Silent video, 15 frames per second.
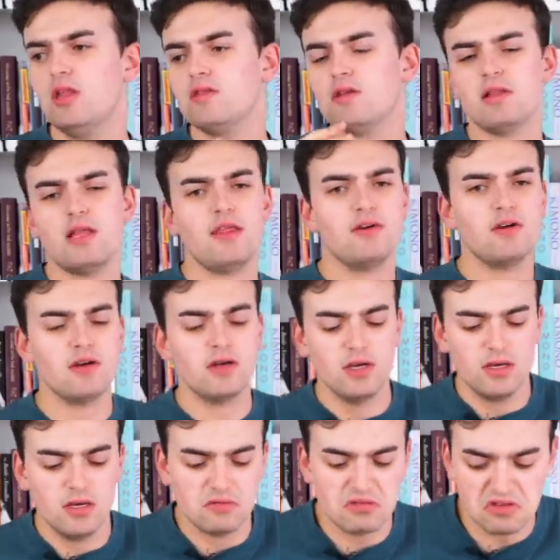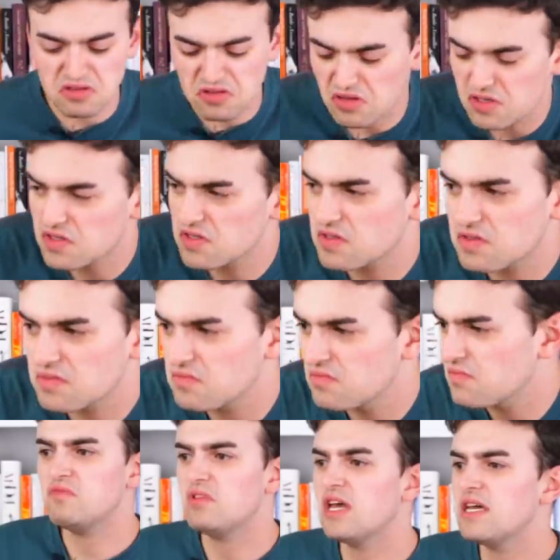The leather, I think, looks
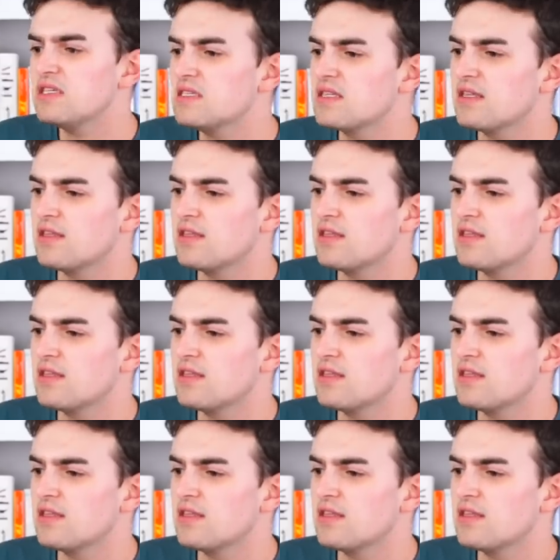nice.